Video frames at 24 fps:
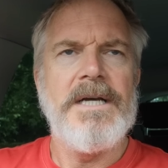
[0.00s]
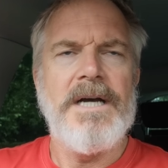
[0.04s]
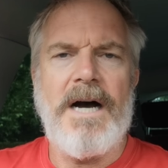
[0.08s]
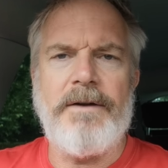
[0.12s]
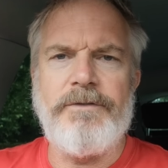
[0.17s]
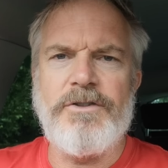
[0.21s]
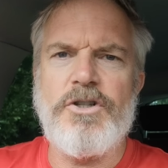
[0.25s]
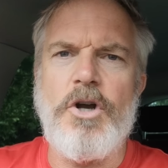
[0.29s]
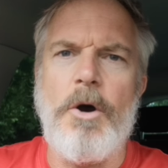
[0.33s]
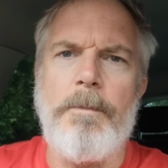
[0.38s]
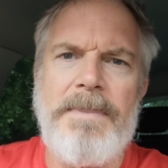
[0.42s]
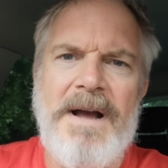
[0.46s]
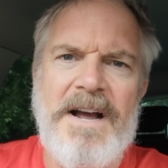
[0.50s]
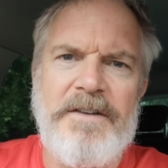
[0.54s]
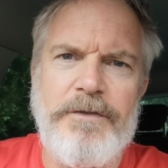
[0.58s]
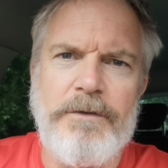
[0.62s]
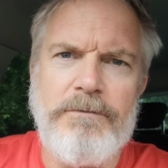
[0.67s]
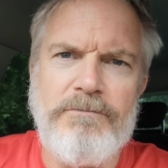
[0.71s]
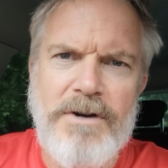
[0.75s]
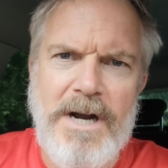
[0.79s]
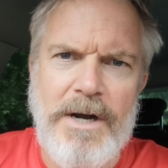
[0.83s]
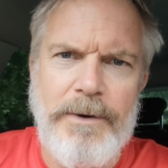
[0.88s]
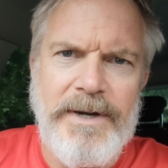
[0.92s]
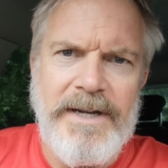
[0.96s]
I've just got back
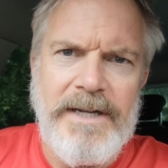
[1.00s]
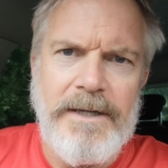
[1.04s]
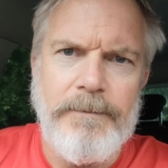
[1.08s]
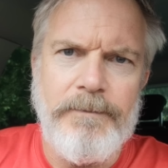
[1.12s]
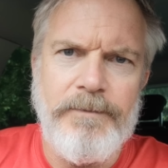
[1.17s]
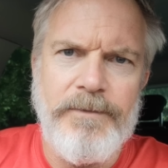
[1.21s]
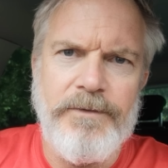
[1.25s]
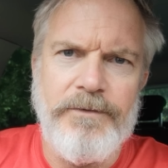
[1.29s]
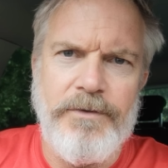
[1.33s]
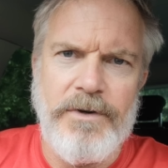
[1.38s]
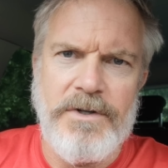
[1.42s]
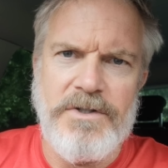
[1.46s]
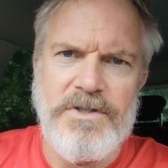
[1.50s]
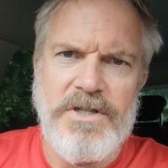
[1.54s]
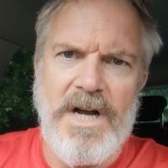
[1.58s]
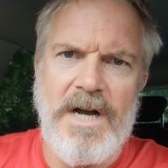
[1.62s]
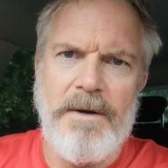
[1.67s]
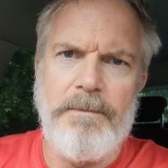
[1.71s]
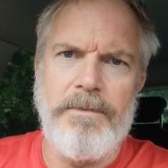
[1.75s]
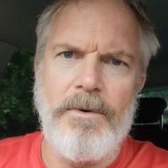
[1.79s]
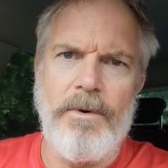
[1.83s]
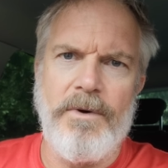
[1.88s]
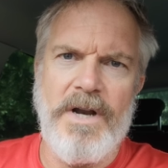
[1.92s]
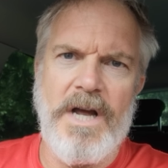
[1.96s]
from rowing, for
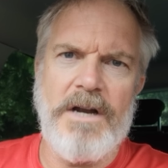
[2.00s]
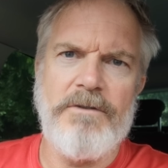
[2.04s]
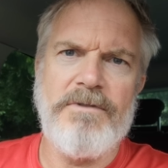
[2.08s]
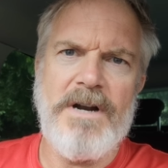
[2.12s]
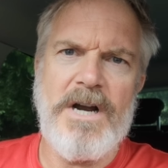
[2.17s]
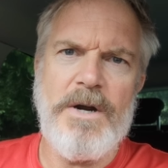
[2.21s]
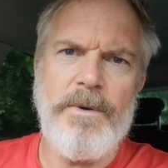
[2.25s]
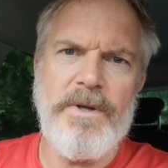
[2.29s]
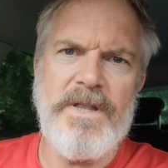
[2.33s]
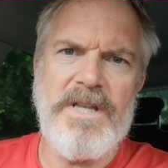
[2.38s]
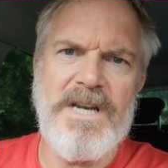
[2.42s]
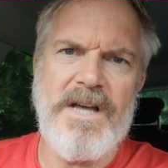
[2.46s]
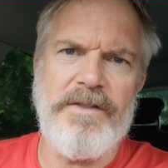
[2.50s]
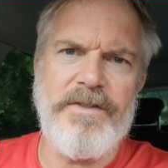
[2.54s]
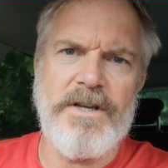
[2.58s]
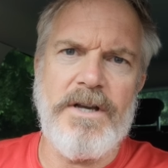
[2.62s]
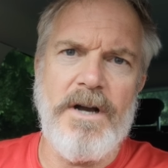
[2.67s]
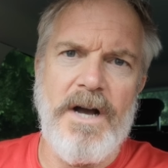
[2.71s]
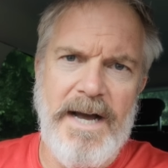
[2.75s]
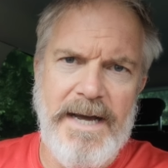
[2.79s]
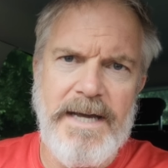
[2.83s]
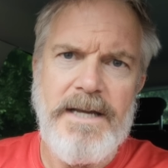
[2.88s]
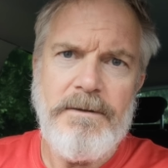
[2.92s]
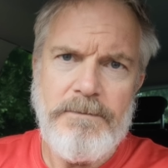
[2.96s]
example, and I row with another
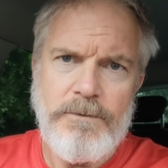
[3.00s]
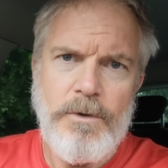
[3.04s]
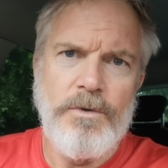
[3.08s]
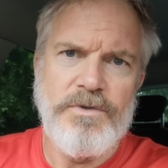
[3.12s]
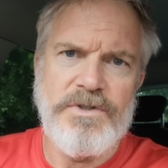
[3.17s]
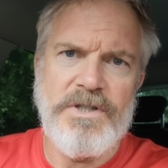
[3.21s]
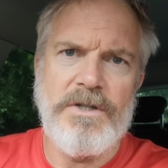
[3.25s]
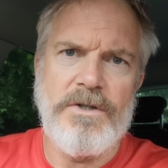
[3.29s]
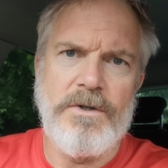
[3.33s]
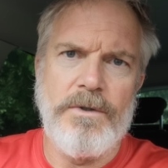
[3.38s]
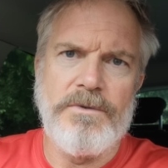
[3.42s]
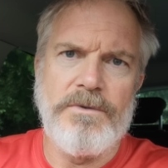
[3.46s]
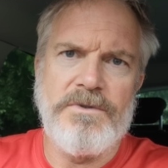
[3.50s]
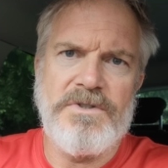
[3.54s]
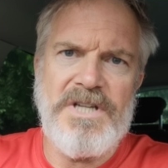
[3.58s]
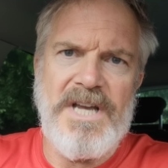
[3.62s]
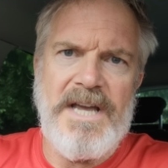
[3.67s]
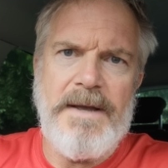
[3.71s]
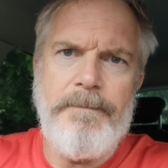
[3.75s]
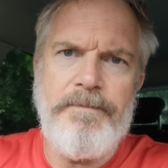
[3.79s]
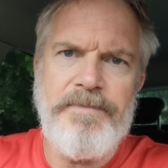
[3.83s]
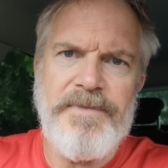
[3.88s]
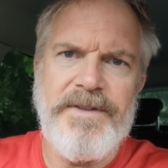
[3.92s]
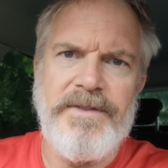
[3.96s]
guy, also called
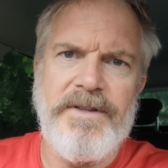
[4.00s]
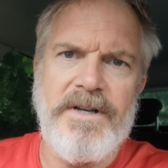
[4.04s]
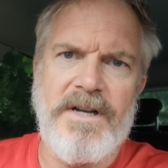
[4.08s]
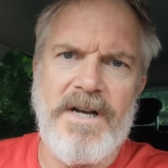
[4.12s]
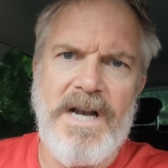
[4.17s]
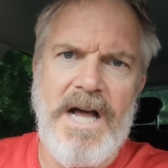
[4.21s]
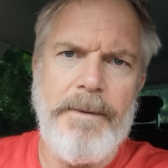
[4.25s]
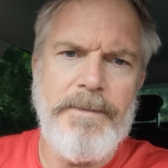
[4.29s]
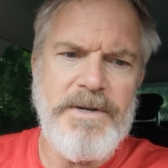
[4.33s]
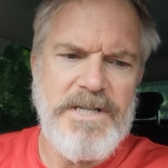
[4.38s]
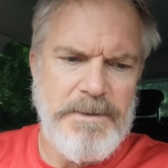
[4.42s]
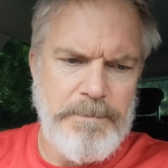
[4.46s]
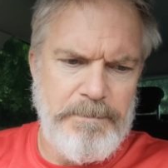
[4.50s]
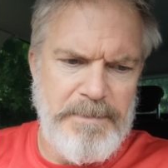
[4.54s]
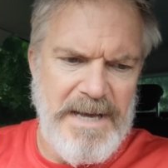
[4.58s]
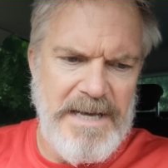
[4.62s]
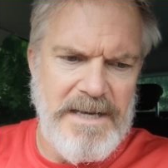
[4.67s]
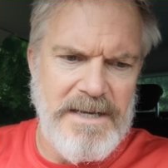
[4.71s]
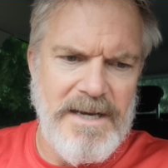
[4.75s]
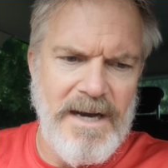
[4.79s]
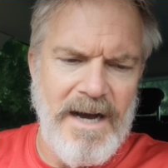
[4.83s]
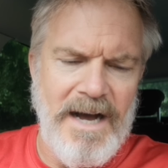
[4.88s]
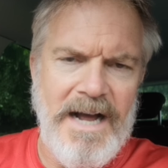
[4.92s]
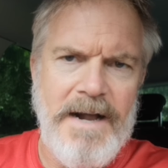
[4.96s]
Tim, in the club. He's a
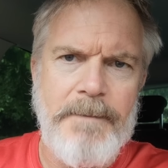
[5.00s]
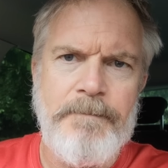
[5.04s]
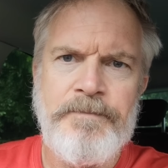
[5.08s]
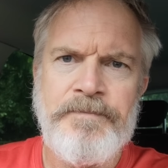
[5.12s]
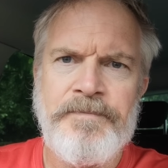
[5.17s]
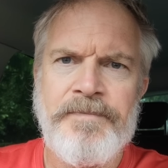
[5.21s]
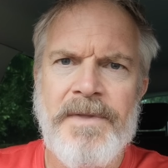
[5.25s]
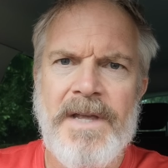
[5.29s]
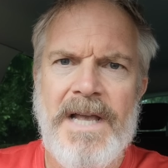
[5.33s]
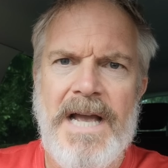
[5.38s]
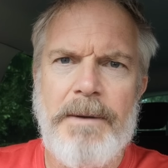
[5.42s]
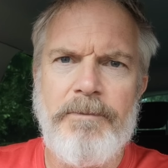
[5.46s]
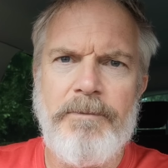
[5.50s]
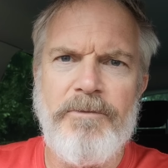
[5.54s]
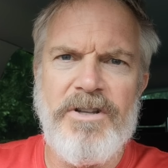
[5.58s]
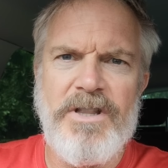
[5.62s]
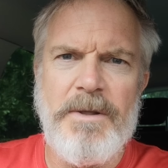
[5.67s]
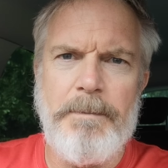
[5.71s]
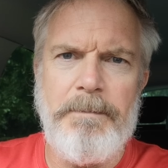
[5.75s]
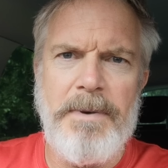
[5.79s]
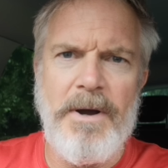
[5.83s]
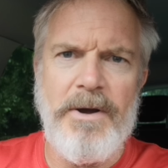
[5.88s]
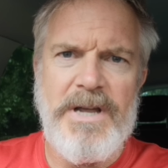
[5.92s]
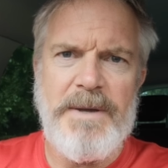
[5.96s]
big guy, and we're in
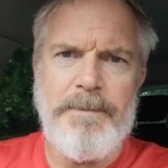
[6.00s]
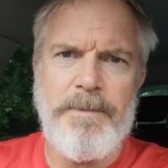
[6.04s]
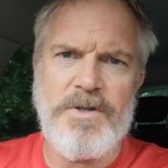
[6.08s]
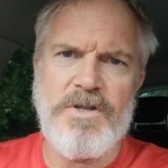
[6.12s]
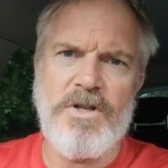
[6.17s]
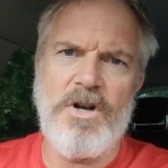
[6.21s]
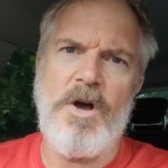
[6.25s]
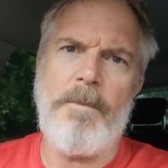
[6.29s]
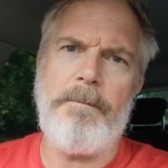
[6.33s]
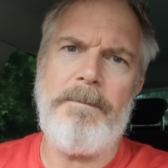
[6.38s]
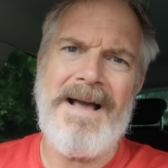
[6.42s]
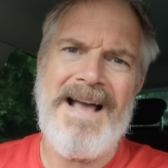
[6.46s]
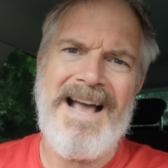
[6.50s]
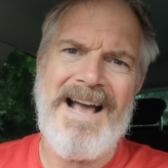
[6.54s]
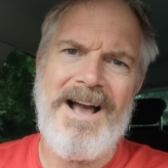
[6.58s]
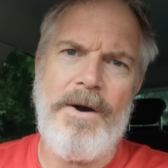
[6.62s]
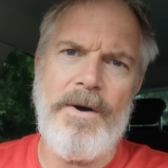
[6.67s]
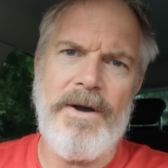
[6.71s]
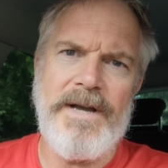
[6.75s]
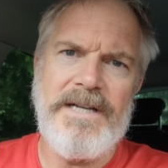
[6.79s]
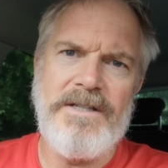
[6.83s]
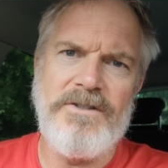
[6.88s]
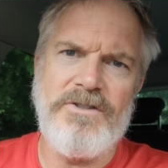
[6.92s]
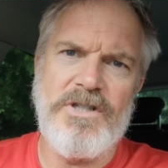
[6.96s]
the boat. He puts a lot of
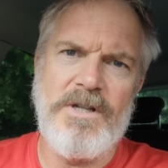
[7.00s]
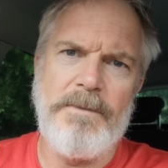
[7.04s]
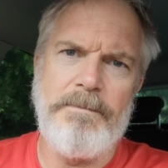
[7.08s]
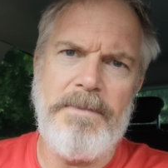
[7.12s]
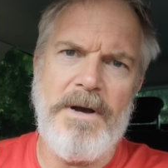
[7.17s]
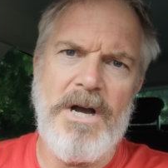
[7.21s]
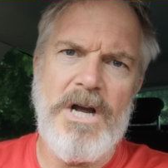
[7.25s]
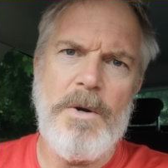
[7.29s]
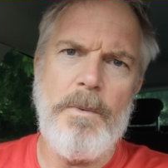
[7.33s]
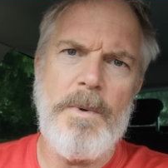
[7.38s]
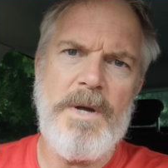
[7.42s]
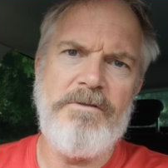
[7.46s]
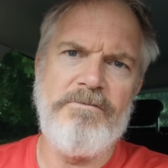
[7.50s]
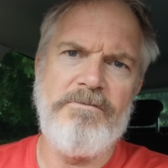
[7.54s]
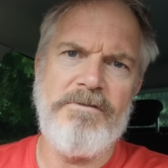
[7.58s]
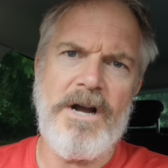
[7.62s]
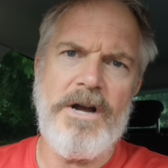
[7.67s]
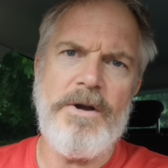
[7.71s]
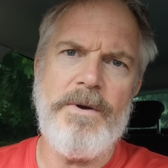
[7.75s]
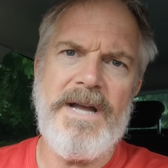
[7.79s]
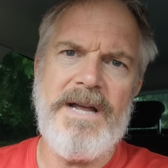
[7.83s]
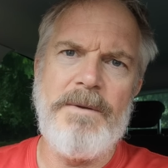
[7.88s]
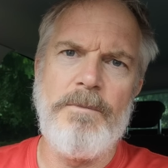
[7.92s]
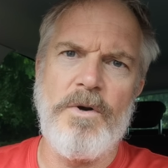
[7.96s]
power into the boat. We
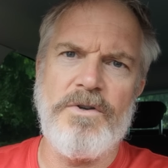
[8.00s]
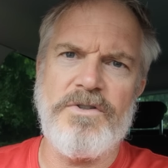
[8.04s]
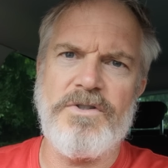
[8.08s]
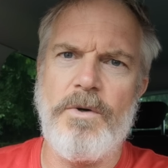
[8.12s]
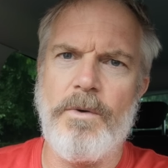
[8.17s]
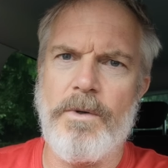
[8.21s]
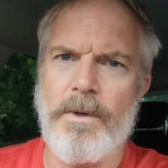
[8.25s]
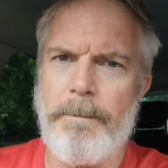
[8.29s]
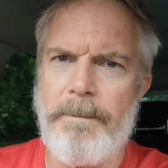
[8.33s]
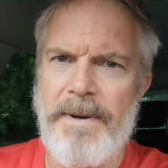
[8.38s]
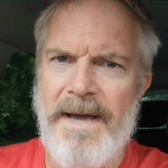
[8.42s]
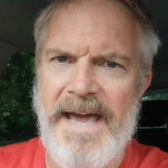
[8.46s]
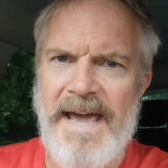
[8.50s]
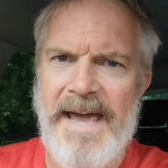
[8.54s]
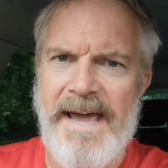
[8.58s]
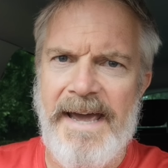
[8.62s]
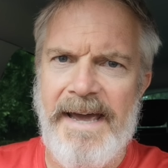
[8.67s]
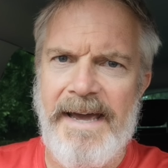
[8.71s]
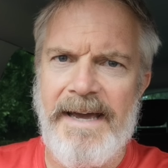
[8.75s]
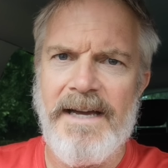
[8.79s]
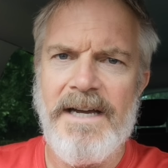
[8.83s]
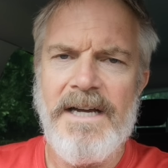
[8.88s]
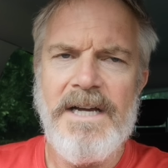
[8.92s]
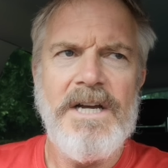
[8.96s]
row in what's called a
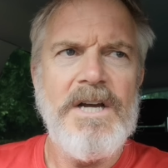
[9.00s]
pair,